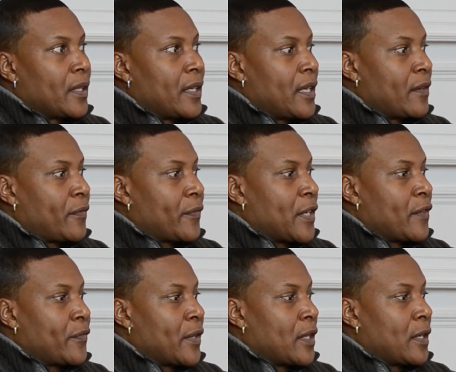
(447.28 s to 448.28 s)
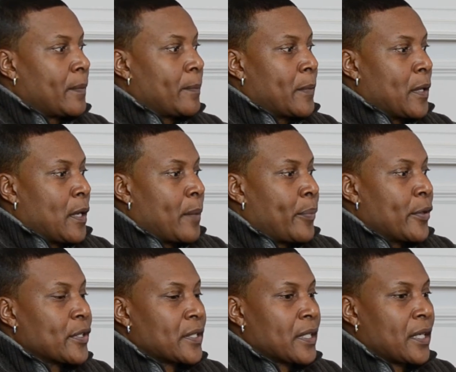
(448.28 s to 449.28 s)
If a
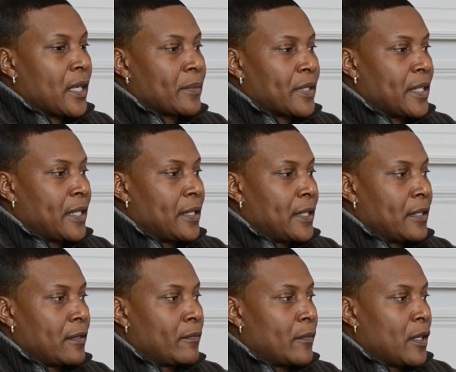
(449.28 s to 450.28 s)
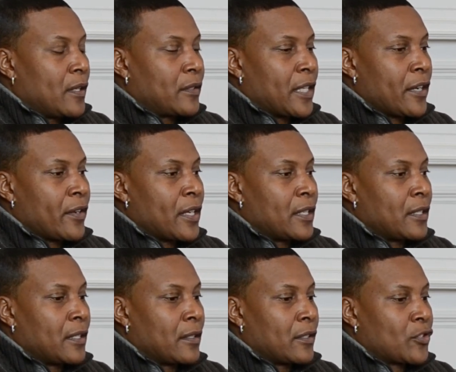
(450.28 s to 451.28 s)
person comes in and they're
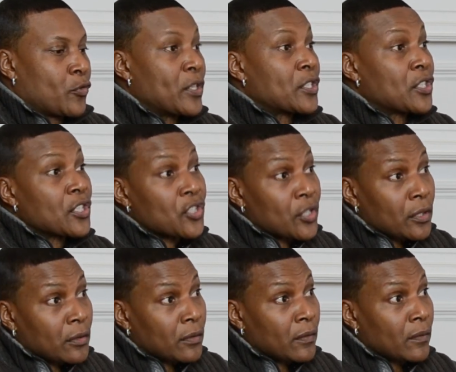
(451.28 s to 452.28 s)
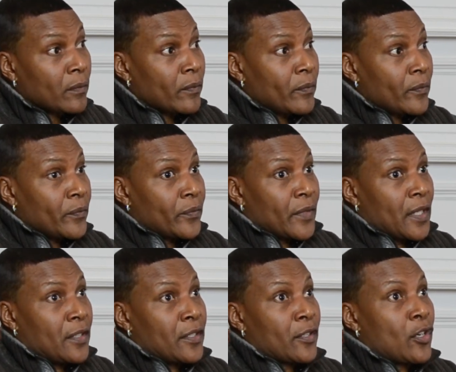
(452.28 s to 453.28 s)
in transition
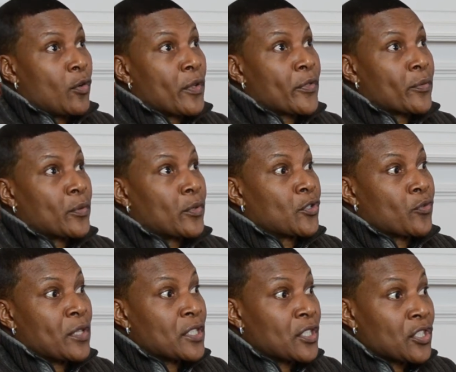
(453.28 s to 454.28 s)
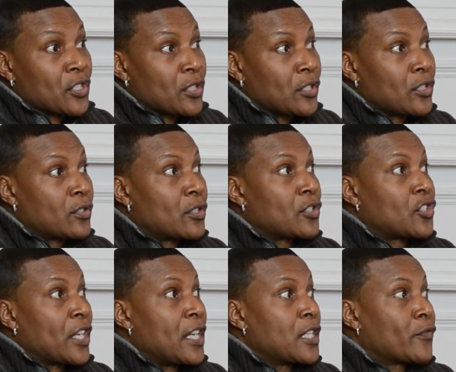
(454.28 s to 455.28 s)
and they're going through the transition to
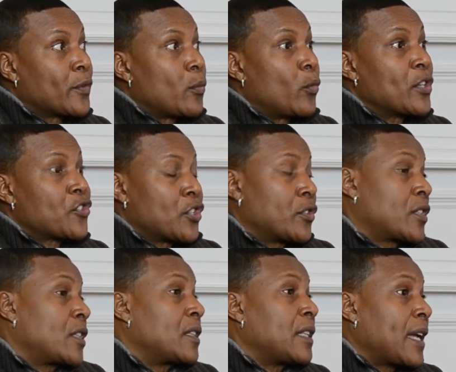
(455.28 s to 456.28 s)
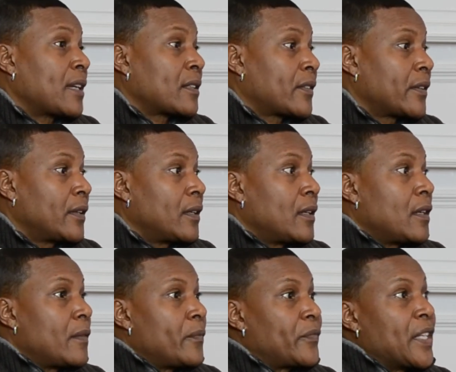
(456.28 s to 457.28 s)
change from one gender to the next,
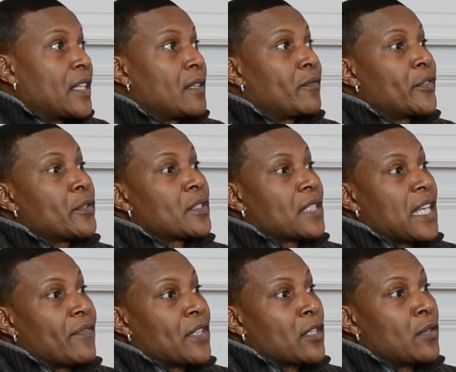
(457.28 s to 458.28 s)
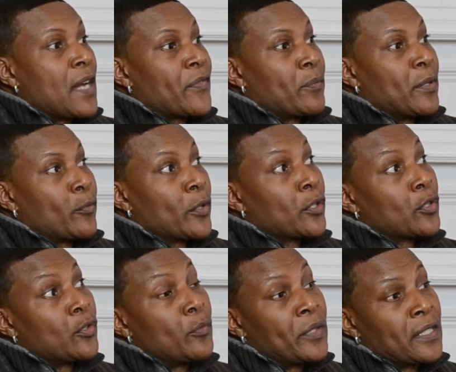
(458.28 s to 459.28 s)
they can feel safe. They don't have to be
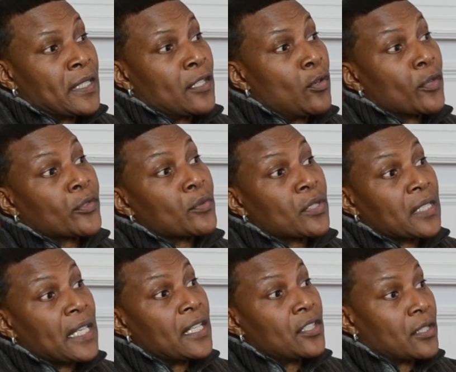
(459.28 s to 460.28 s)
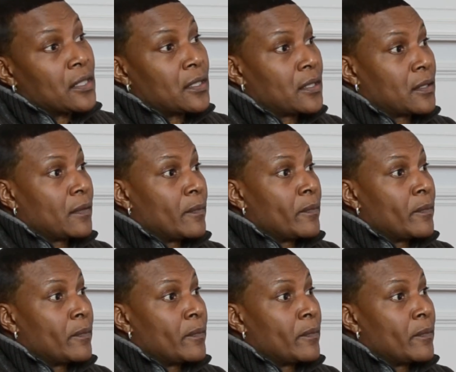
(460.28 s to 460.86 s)
ridiculed because they're going through stages.